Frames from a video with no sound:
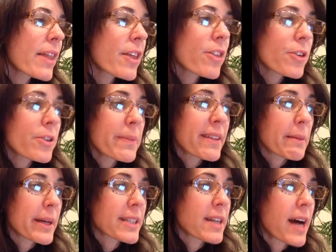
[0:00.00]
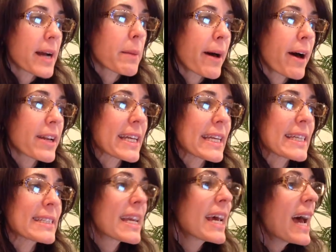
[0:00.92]
The third myth I'm going to talk about
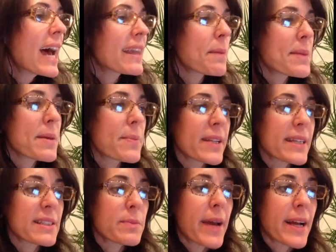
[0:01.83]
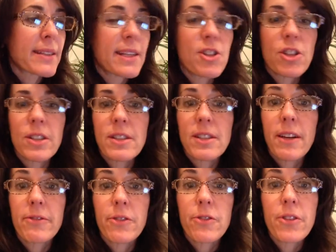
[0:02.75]
is that people expect digital
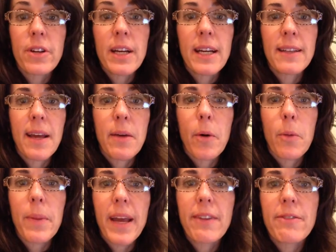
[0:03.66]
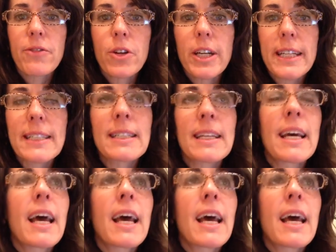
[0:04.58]
stuff for free and they won't pay for it.